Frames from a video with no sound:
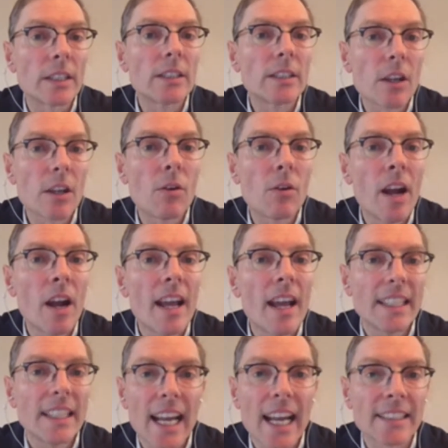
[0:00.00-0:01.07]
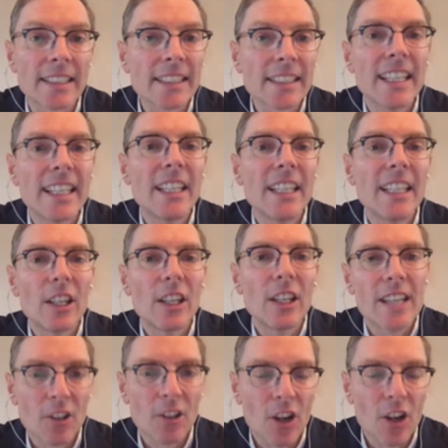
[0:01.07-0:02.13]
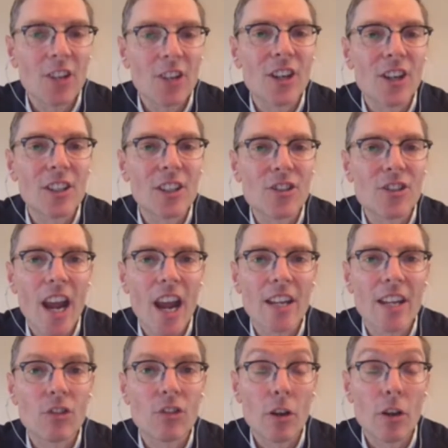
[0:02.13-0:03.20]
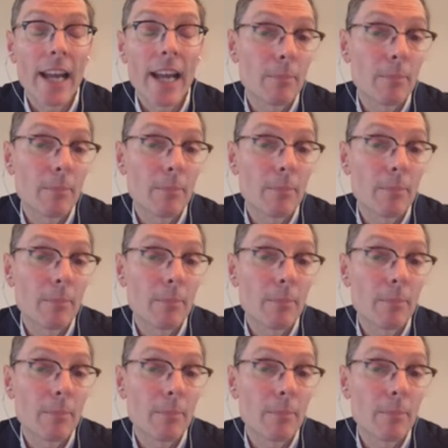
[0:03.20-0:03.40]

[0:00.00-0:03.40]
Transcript: So yes, technological change,